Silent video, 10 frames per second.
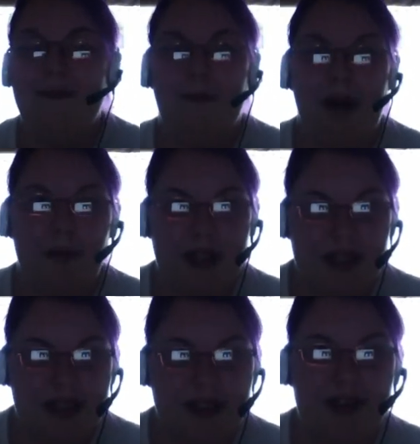my witch
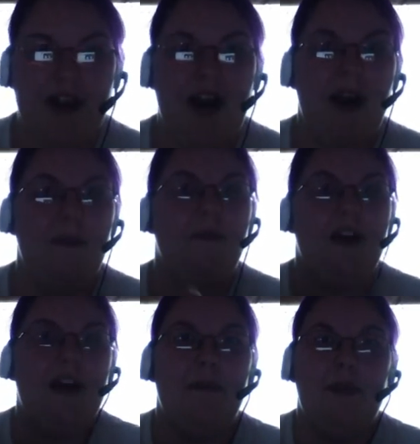sister, I'm
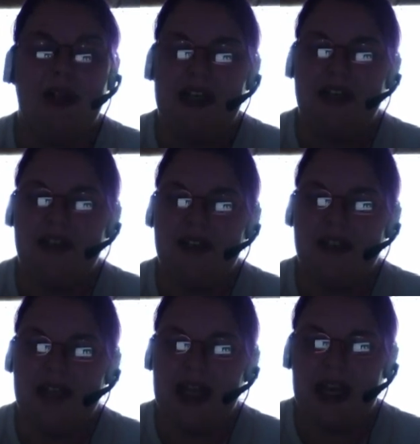very pleased to
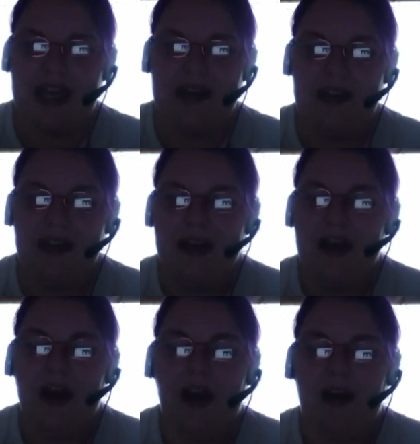say,
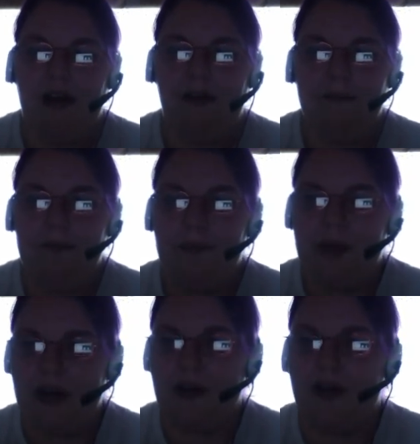um,
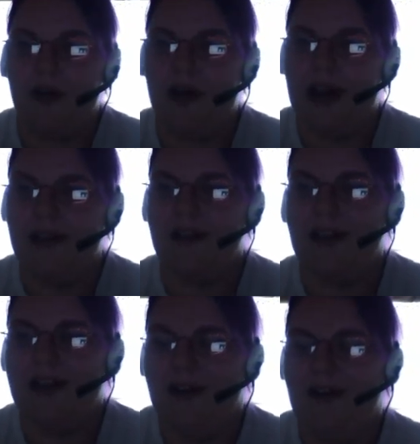me and her are
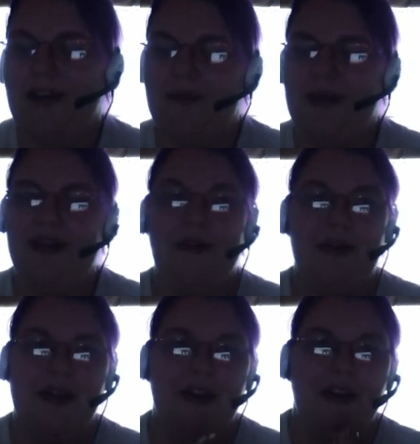actually going to be
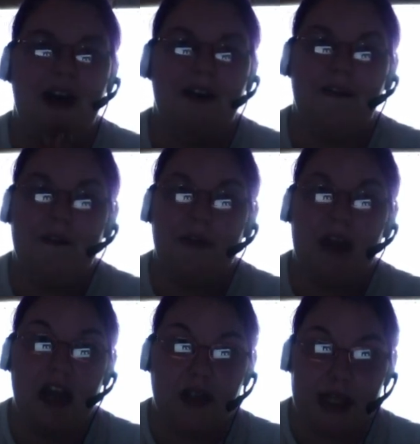doing a lot of
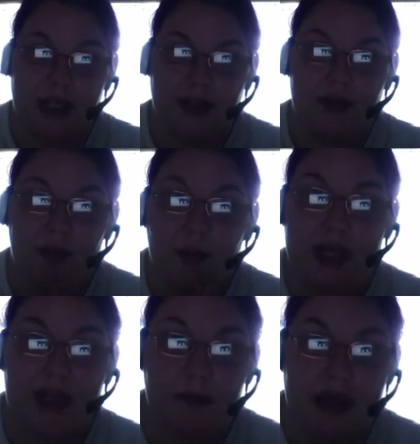educational
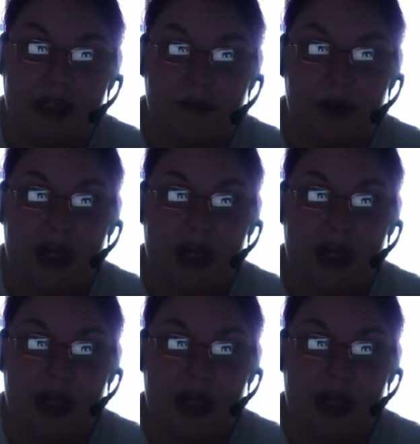Wiccan-based